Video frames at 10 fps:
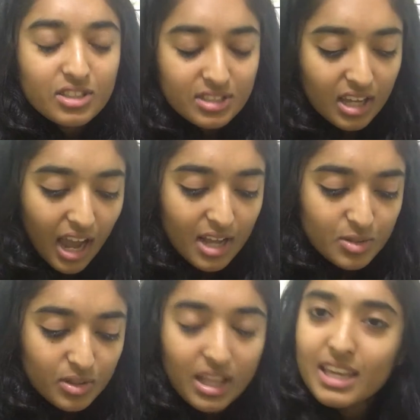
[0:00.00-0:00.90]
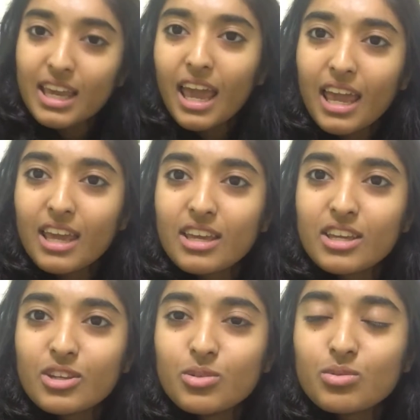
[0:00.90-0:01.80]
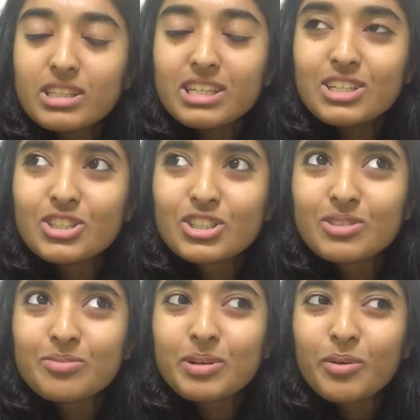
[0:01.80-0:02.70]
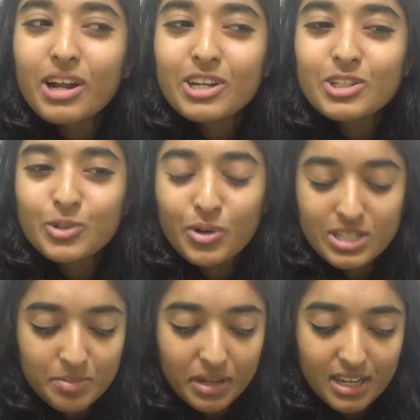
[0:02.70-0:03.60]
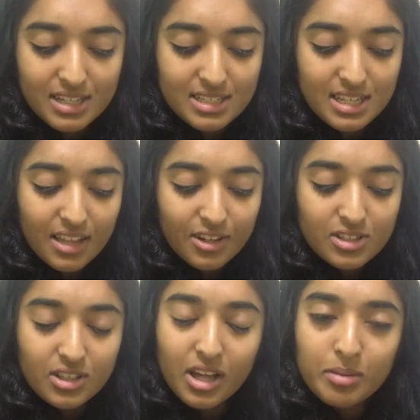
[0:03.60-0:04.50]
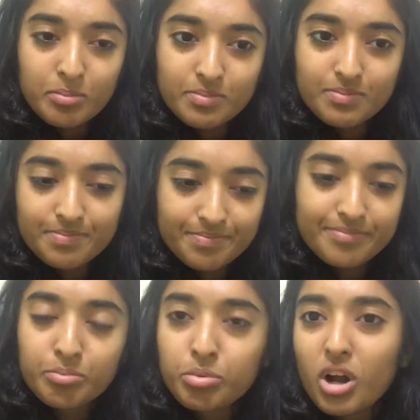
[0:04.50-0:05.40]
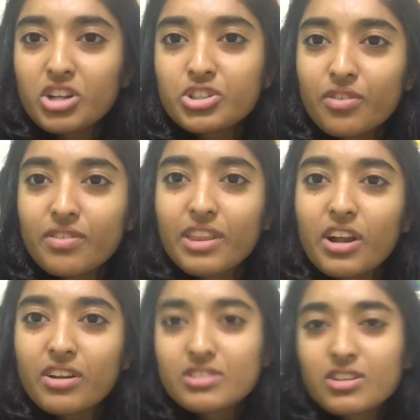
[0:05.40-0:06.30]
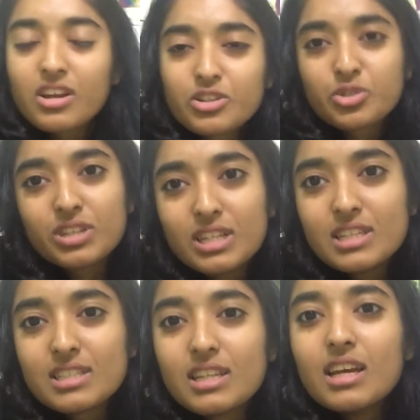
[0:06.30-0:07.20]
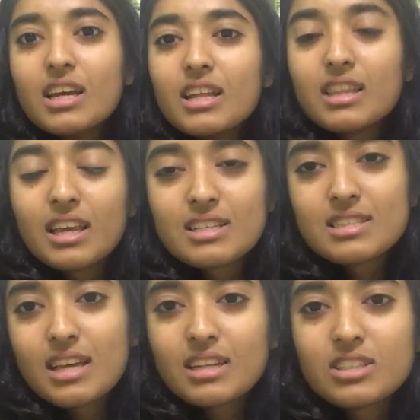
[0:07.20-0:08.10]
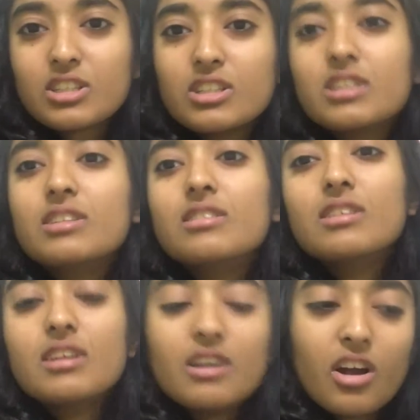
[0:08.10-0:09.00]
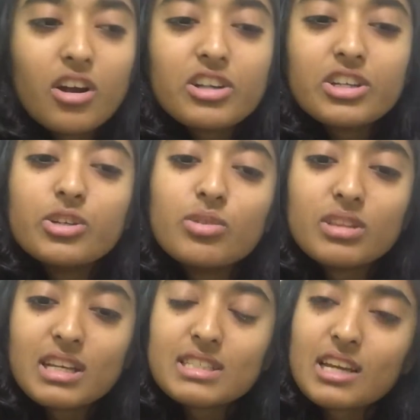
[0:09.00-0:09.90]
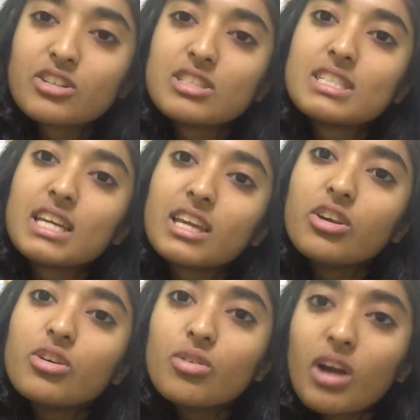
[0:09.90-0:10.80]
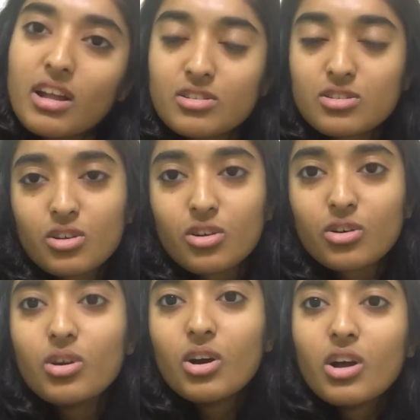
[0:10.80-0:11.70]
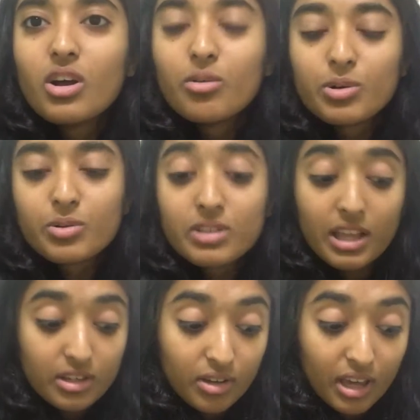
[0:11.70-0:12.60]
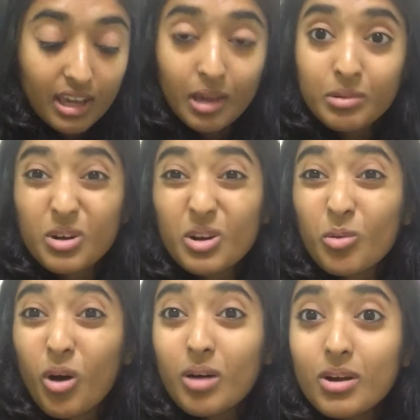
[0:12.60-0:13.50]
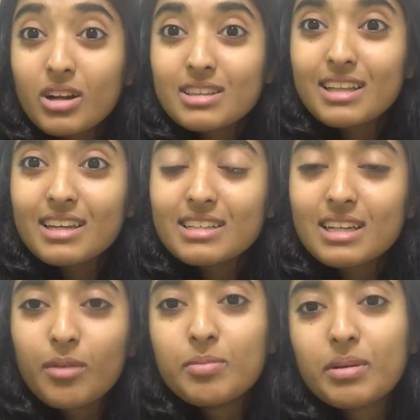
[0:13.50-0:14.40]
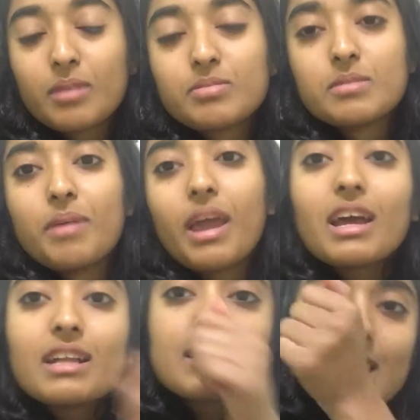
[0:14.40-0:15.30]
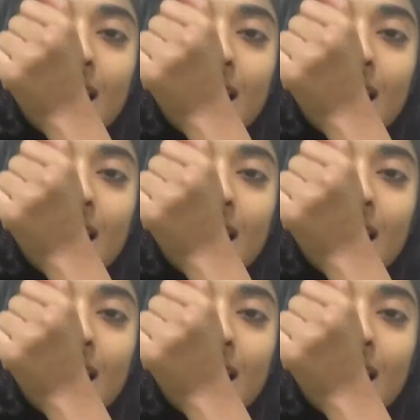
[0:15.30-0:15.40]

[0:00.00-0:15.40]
the guys were like, hey, you really shouldn't be wearing shorts because there's a lot of brush over there. There's a lot of trees and things that could hurt you and things that could sting you. And so we were like, okay, can we go to Walmart then? Can we pick up some pants?